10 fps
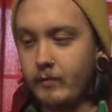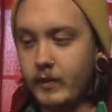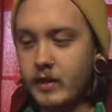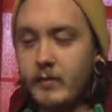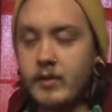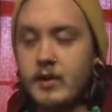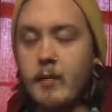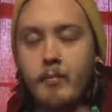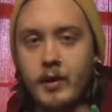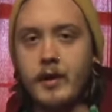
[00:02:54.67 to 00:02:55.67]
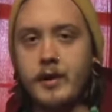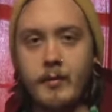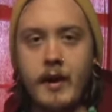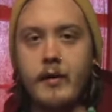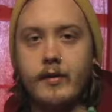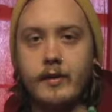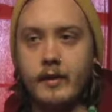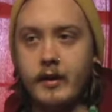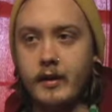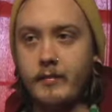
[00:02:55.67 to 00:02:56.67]
like something just got burnt in your mouth.
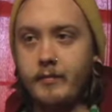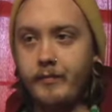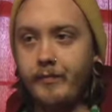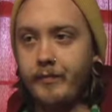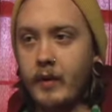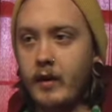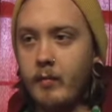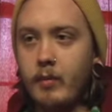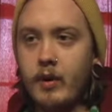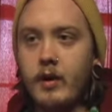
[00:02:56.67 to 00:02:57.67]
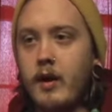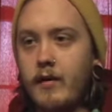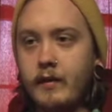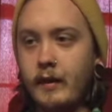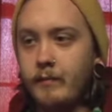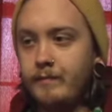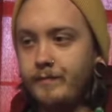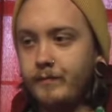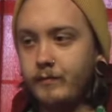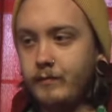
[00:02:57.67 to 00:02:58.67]
It, um, like burnt coffee
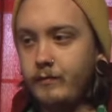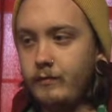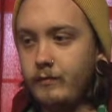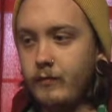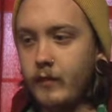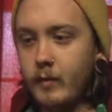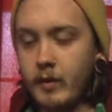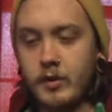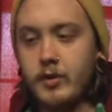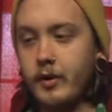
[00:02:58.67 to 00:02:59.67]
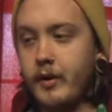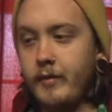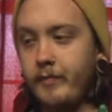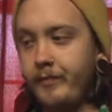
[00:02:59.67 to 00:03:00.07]
burnt sugar,